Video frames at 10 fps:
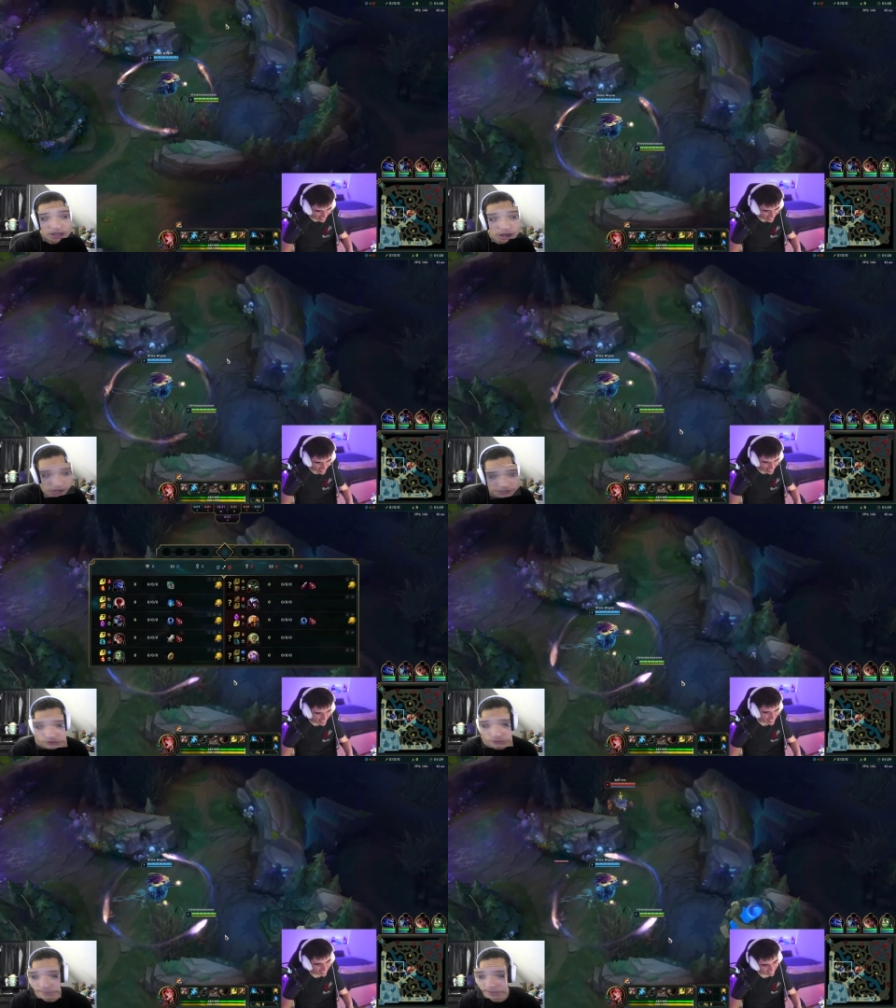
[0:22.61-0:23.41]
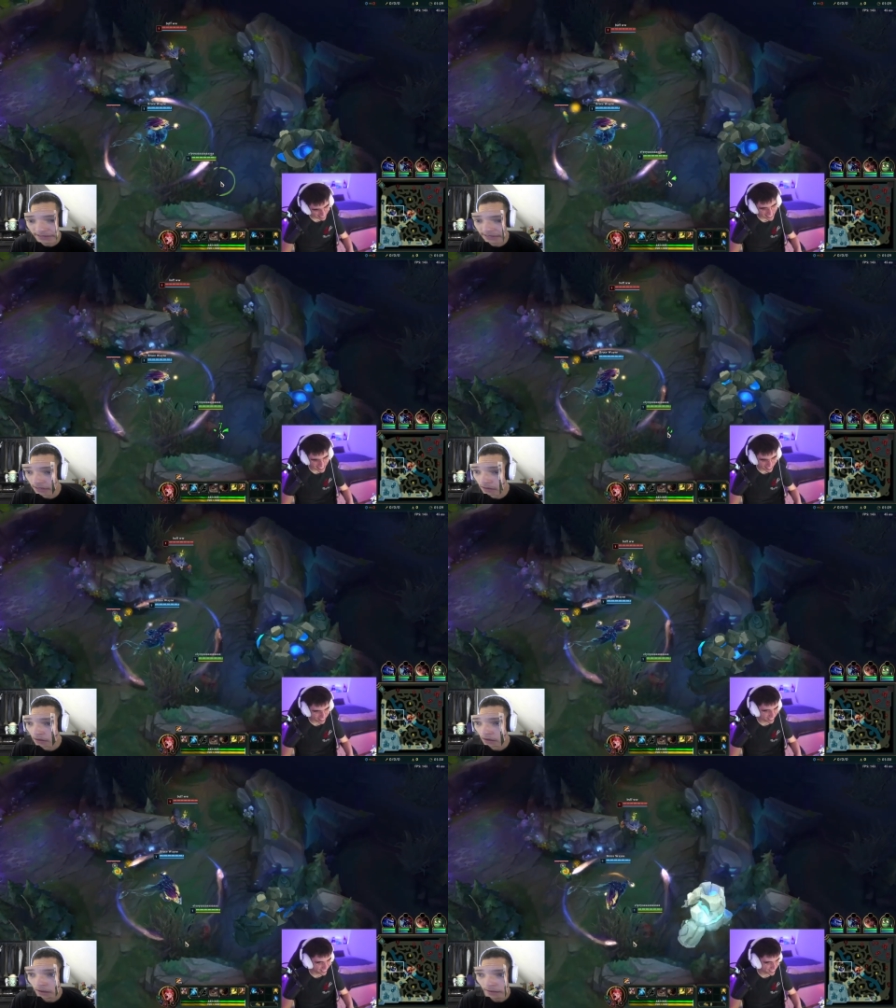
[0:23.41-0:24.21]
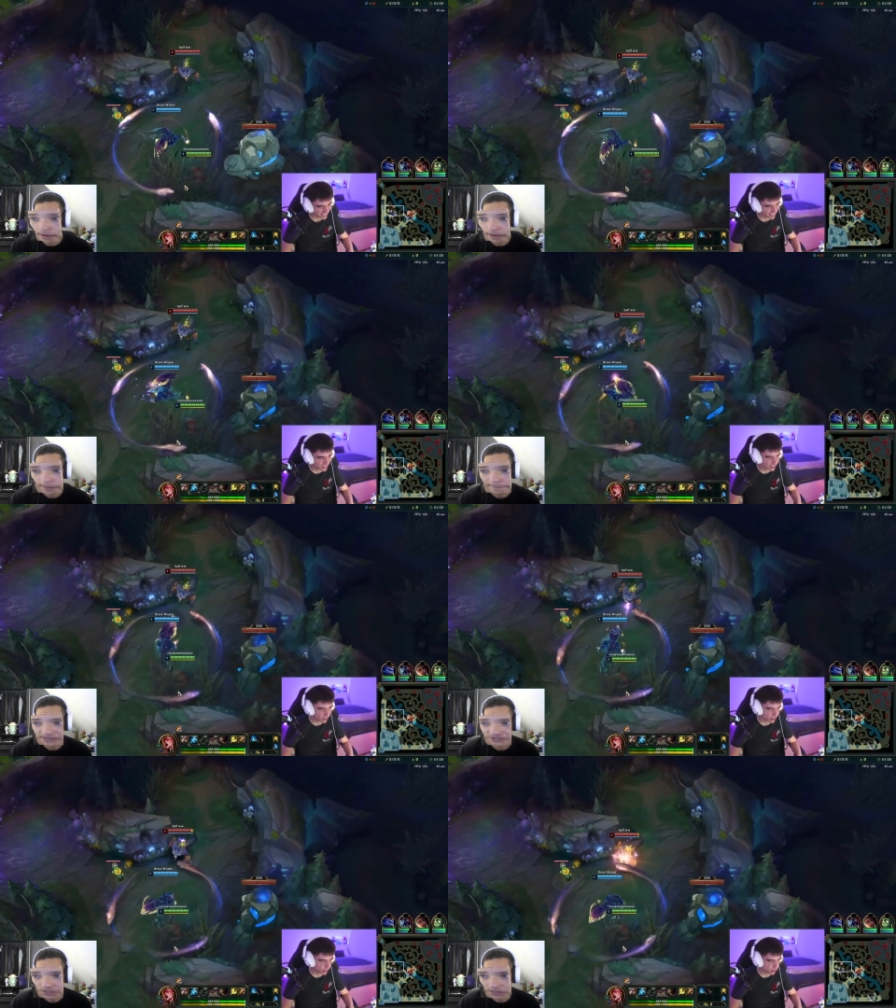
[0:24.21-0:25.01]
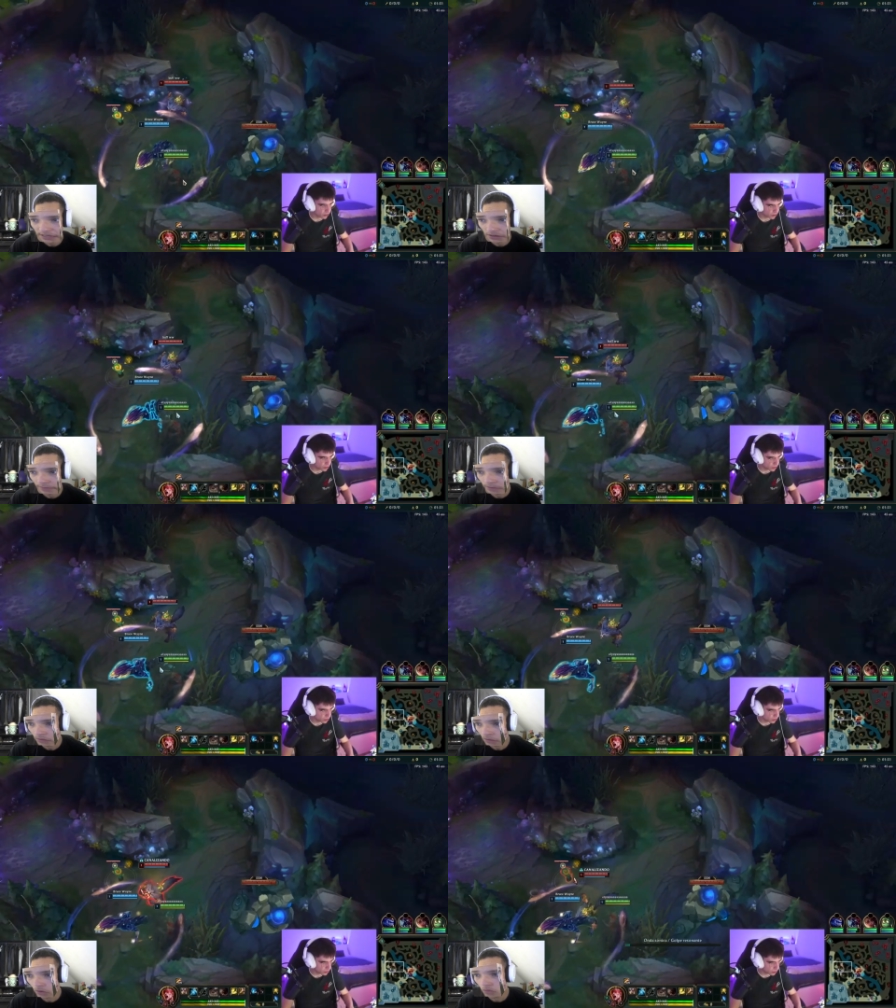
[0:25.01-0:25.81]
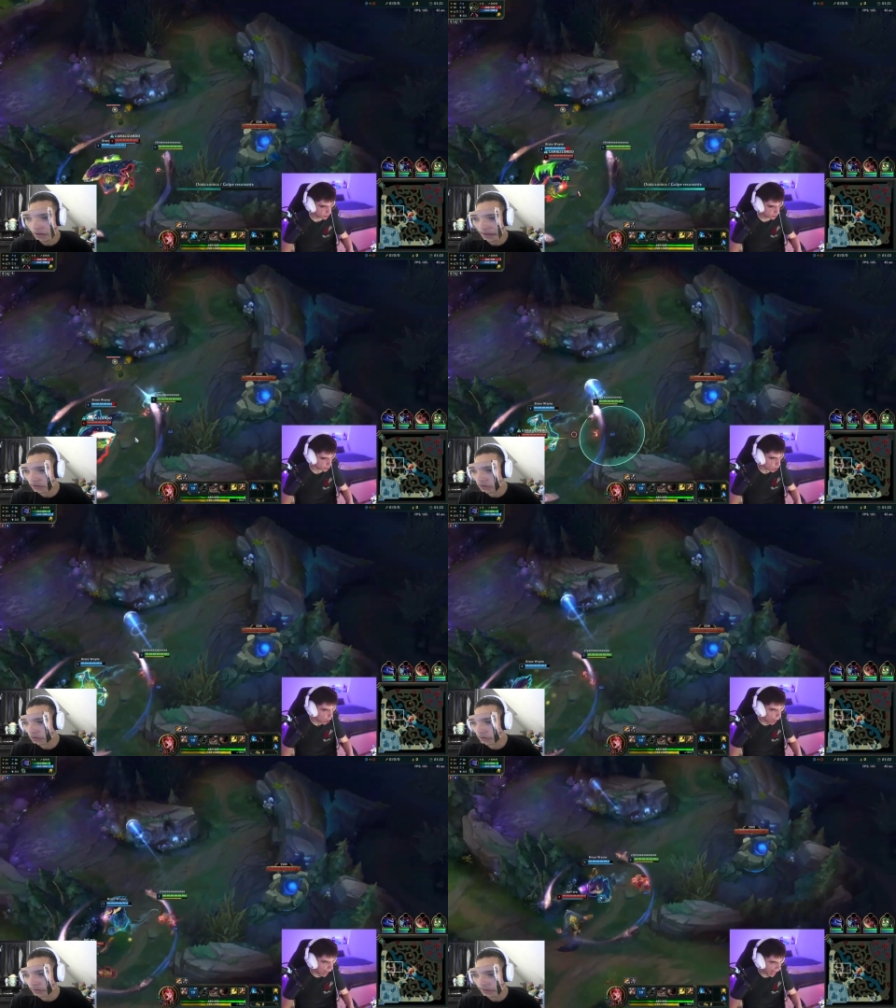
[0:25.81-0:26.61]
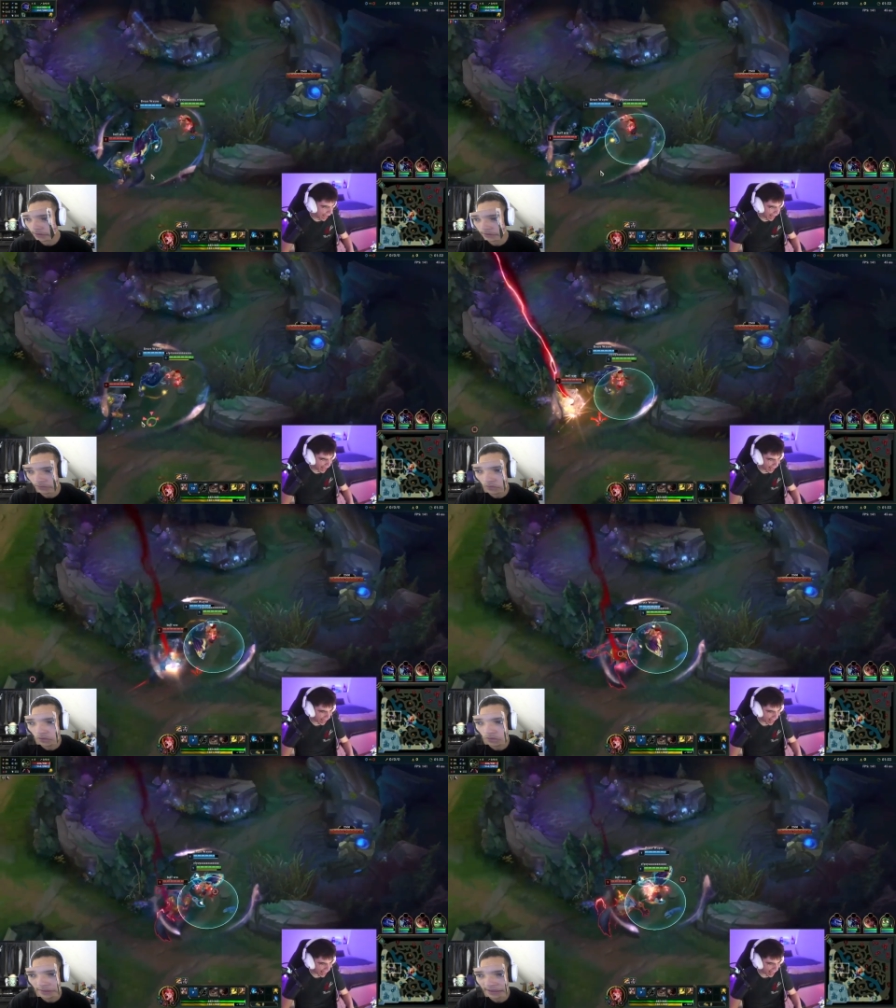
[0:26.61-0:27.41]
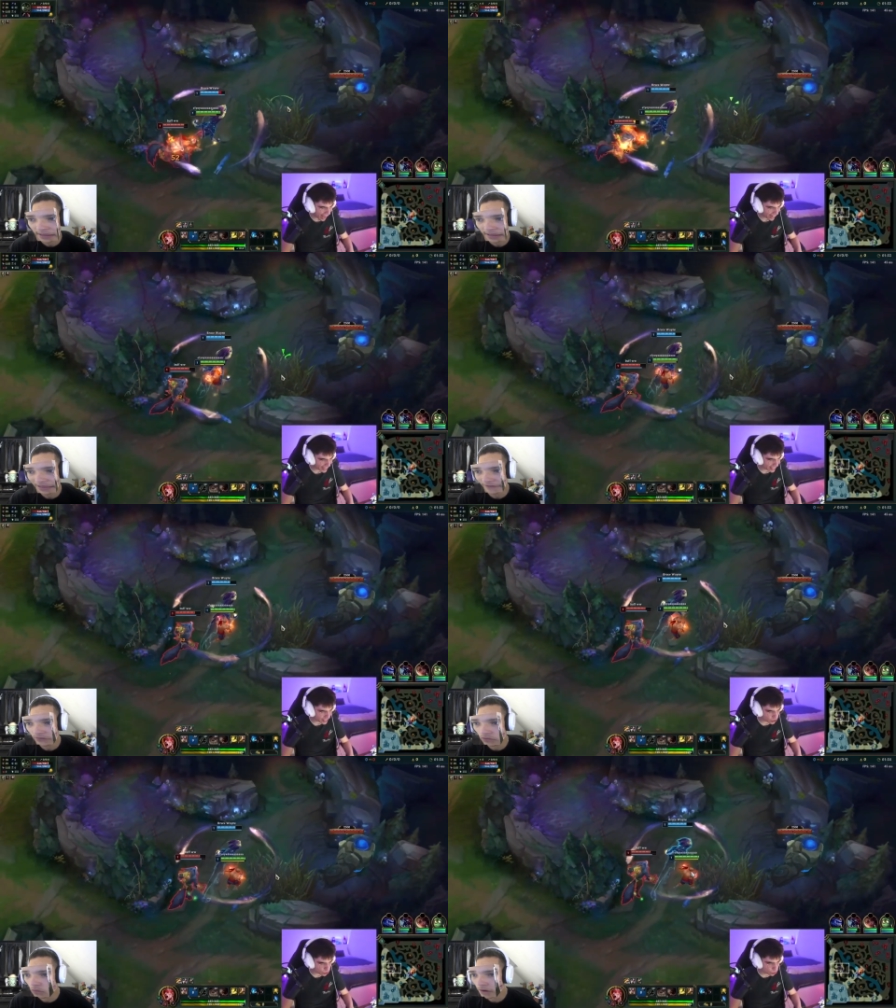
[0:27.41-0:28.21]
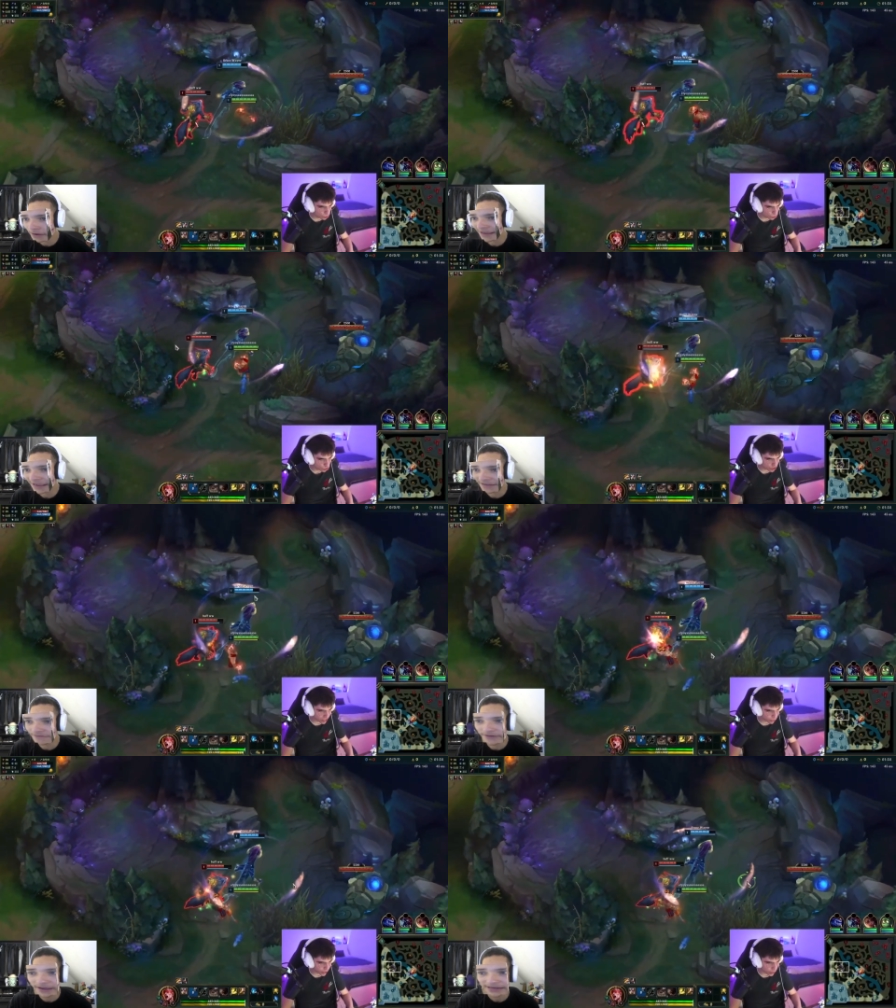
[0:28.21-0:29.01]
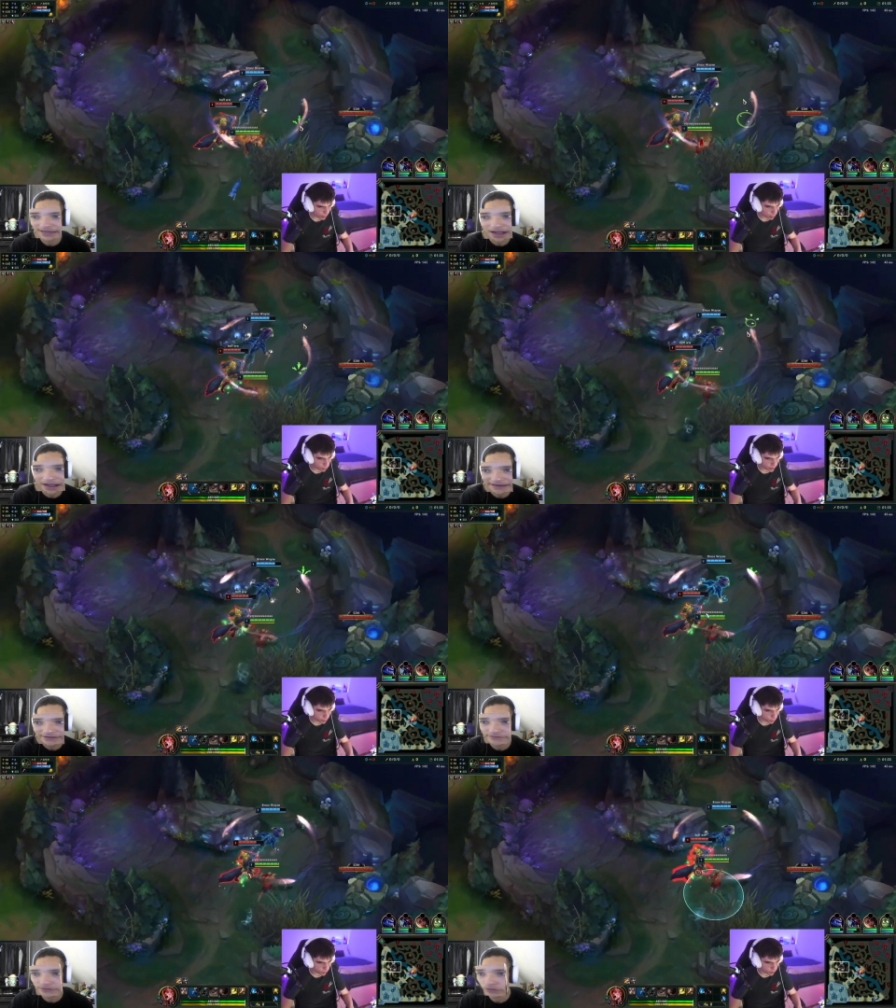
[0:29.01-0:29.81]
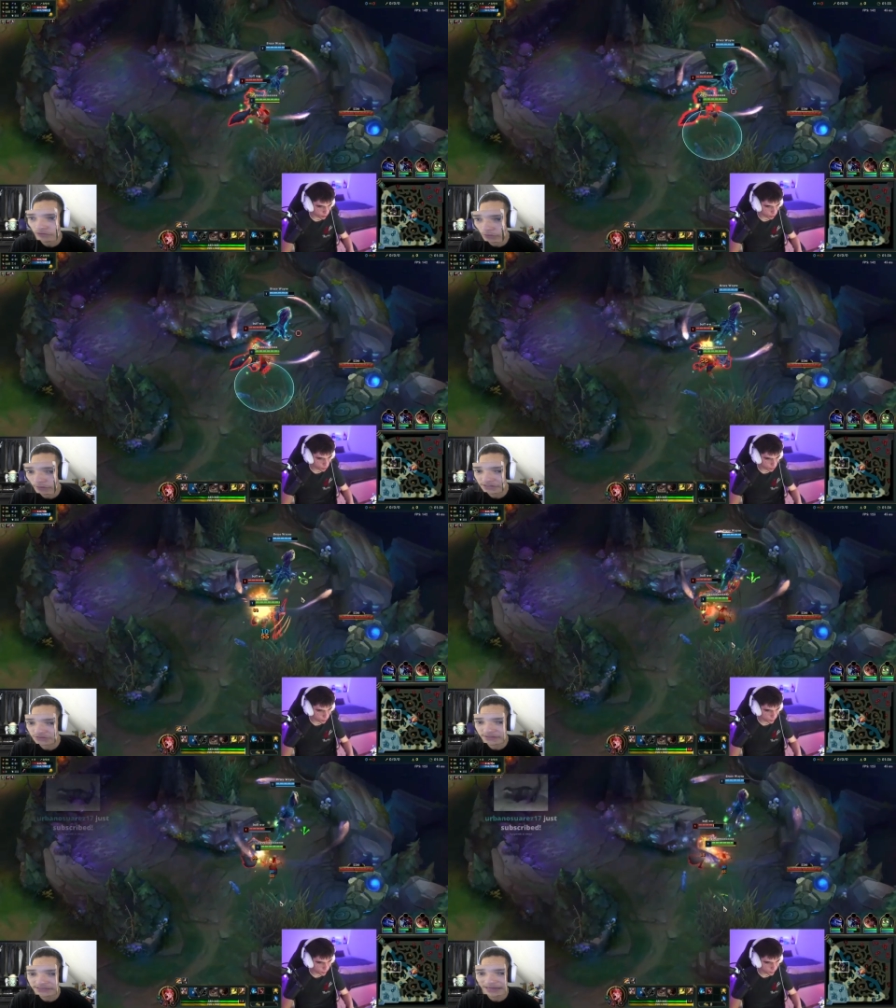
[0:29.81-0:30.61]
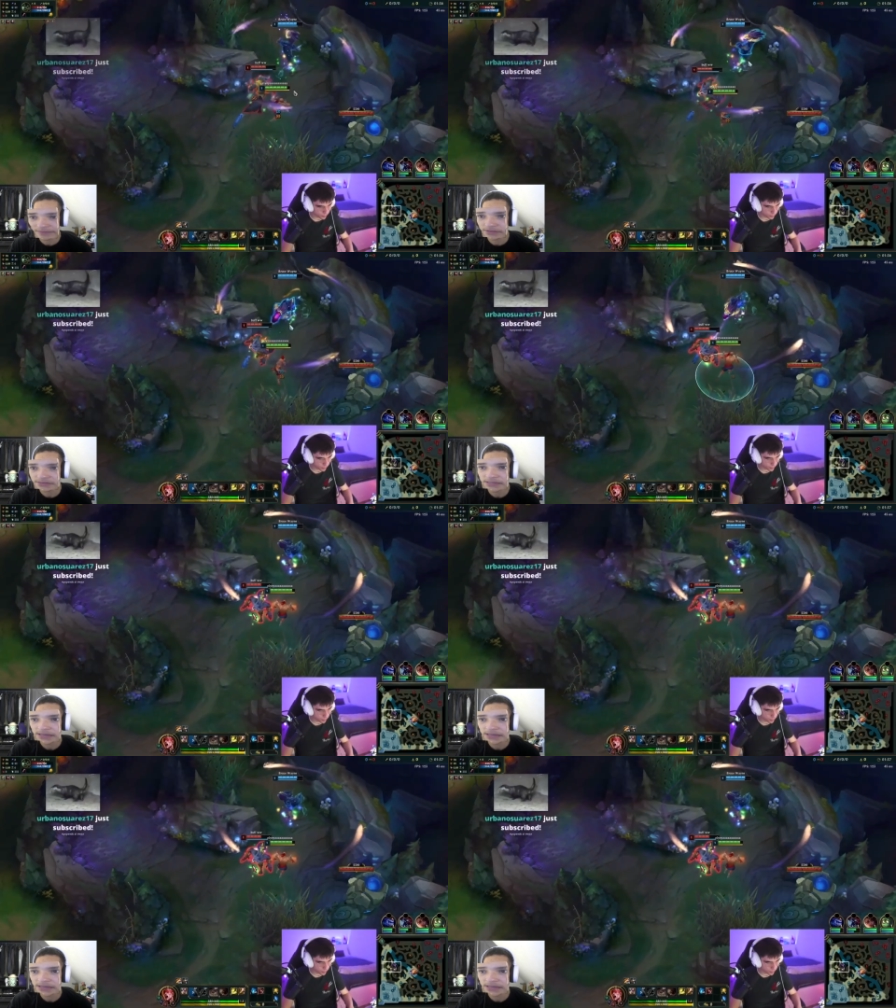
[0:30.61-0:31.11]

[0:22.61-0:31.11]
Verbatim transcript: Arguably, uh, best jungle at E U W. Oh my god. The Warwick level one invade. Kind of cringe when this happens.